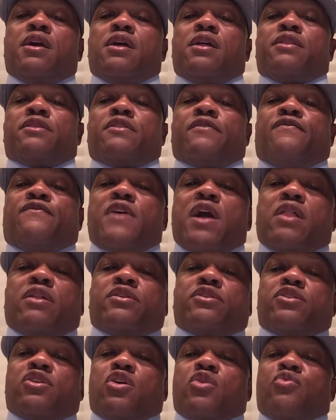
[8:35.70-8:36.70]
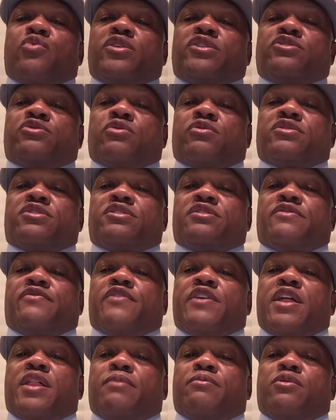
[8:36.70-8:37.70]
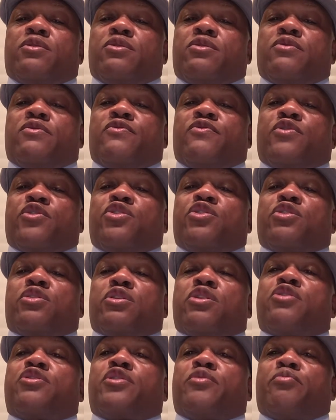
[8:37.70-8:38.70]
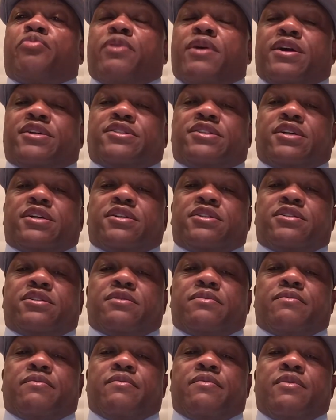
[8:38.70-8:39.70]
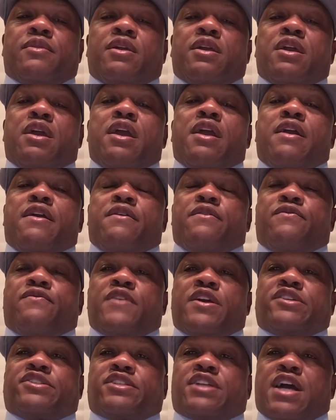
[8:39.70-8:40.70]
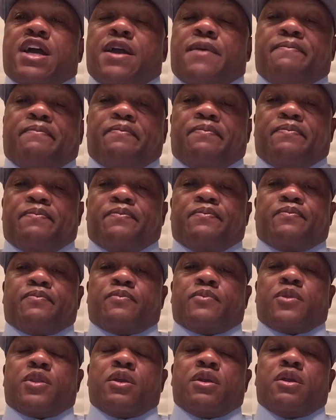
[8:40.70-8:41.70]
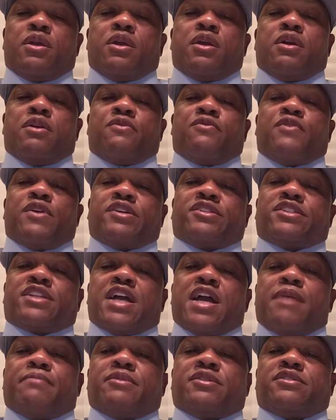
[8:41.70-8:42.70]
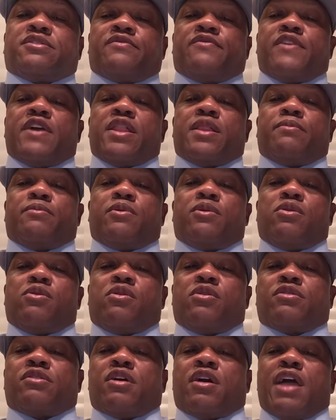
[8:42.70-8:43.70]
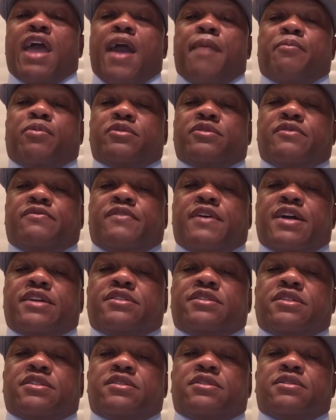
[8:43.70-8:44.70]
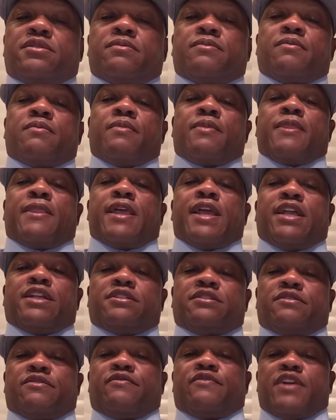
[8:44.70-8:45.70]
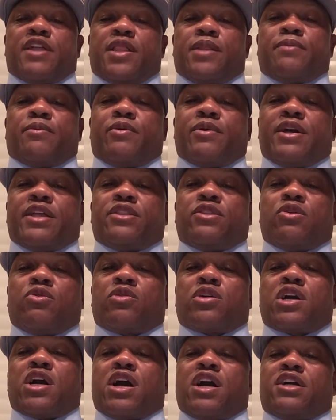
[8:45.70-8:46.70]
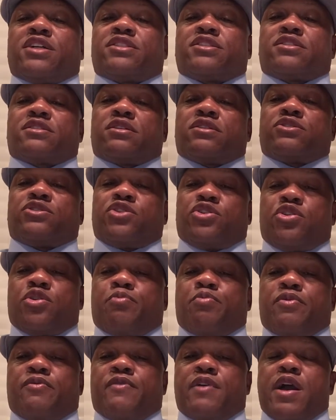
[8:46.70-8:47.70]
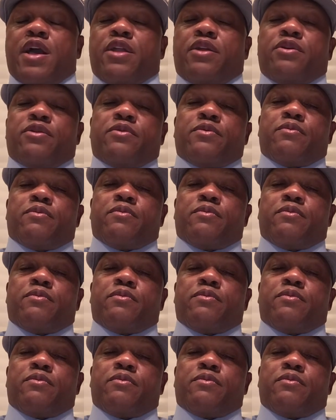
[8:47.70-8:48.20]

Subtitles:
The following are resources available for your learning process. FaceTime. FaceTime is available on Apple devices. It is available at no cost to your provider.